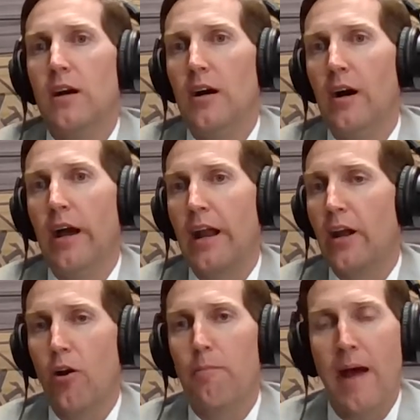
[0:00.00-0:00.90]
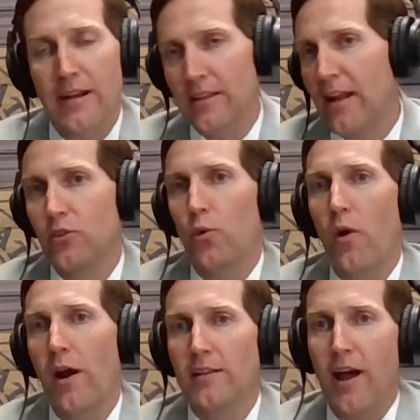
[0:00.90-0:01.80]
And I go back to that
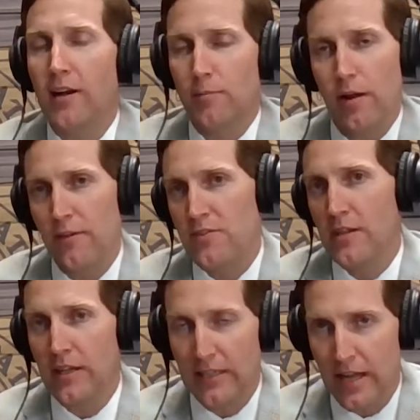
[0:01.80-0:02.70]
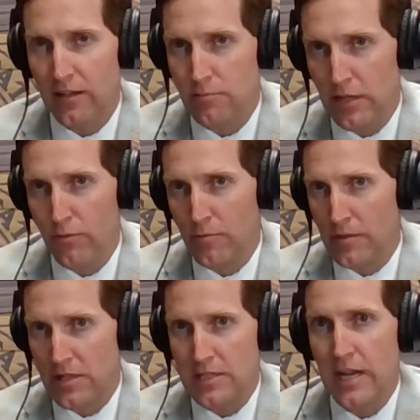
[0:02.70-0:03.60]
story I talked about of sitting in that committee room
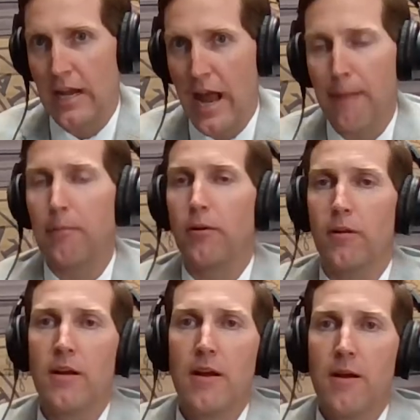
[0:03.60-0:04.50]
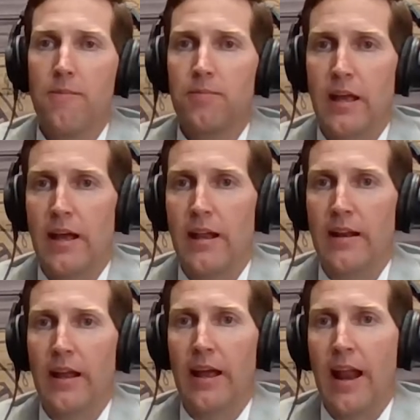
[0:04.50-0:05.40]
at the state capitol
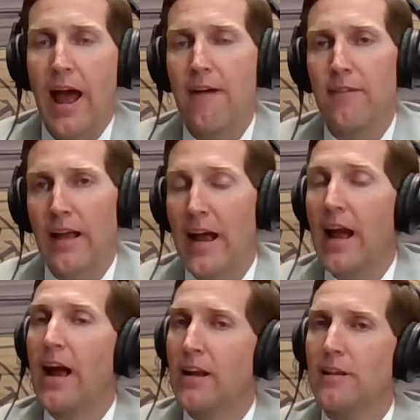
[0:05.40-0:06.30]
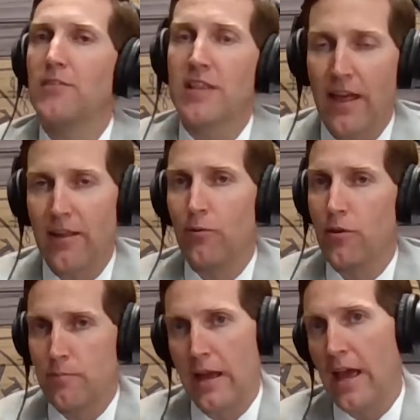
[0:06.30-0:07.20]
and having, I could have sat there
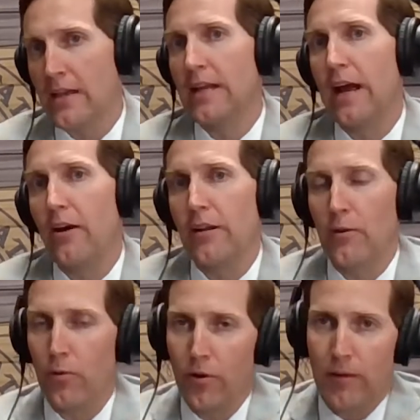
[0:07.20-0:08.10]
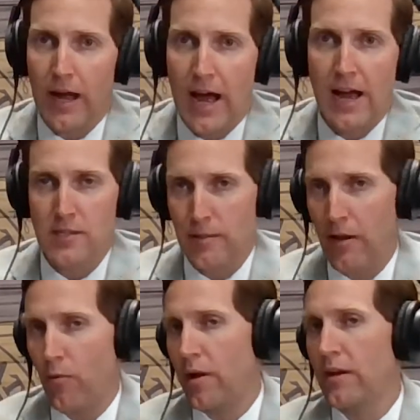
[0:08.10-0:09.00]
with my head down and rolled my eyes
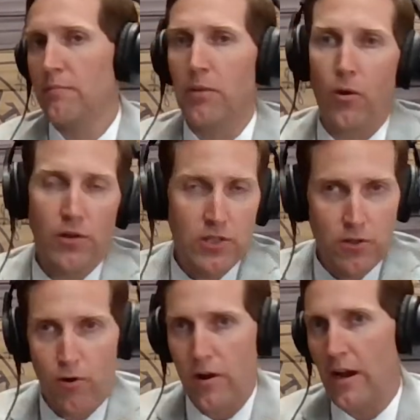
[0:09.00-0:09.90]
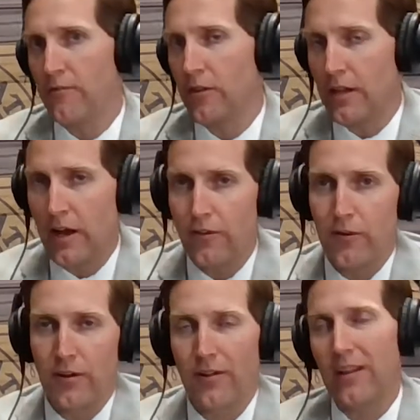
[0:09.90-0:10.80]
about one bogus story after the
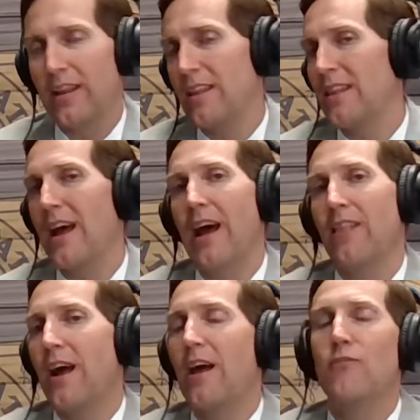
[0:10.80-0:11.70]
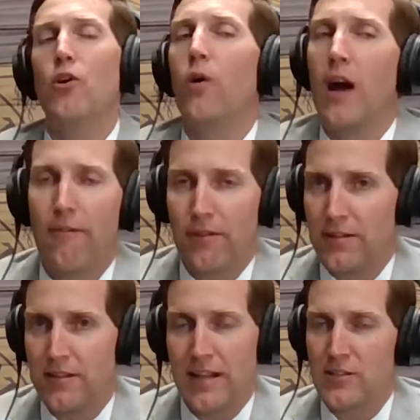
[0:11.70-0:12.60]
other and go, yeah, I have no
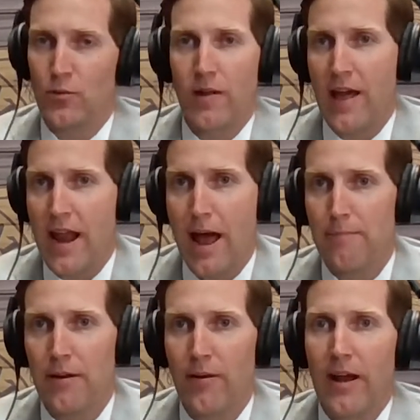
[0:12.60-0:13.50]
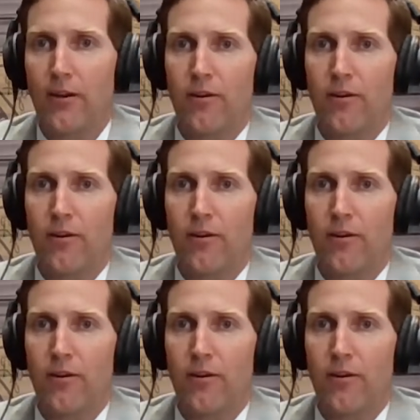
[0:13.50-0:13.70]
confidence that that's the way that happened, right?